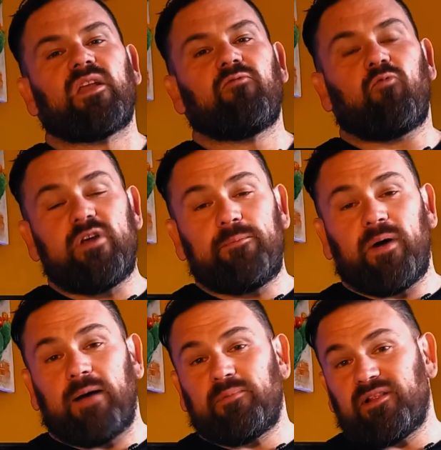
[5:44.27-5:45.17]

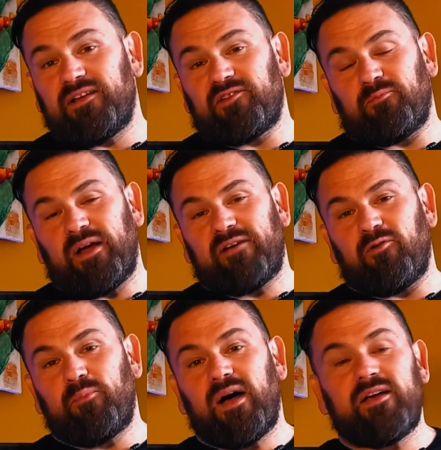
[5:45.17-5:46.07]
Repopulate their
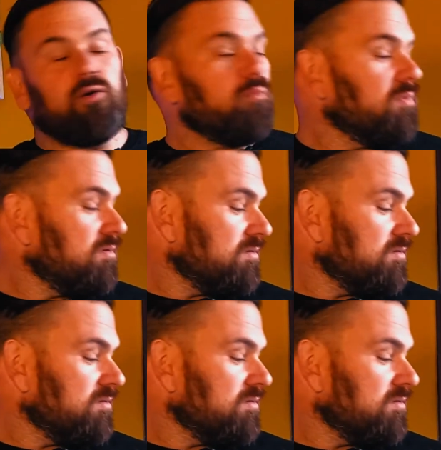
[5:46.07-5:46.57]
microbiome